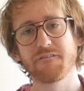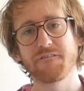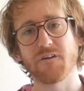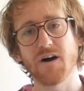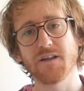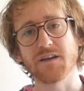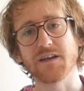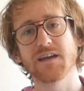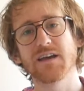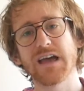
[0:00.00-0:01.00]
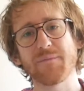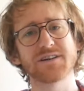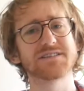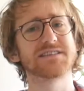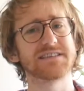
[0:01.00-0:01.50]
Finally, how
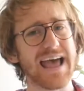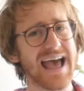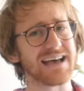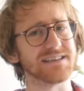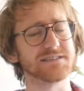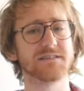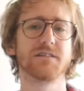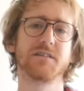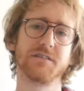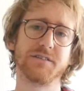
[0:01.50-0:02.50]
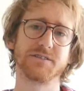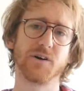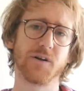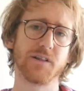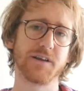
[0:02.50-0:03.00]
much Zazz does
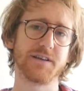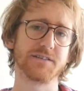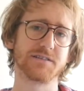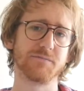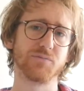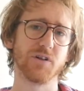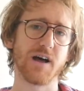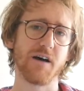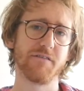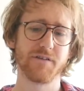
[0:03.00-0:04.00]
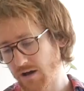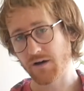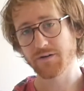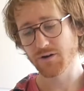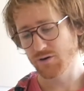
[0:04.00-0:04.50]
Ottolenghi's Simple have?
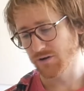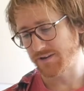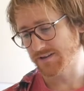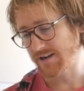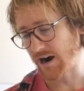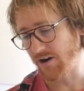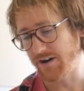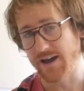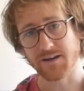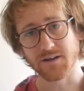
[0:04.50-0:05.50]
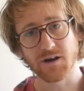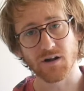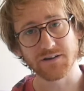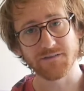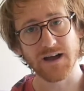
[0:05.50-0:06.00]
I'm going to cook this curried egg and
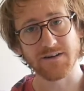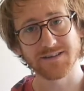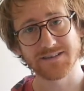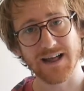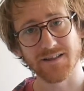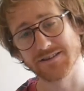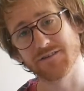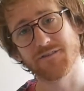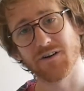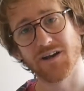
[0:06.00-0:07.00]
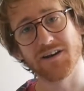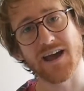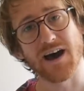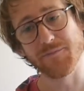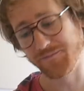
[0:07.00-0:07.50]
cauliflower salad to find
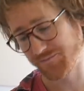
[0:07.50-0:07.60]
out.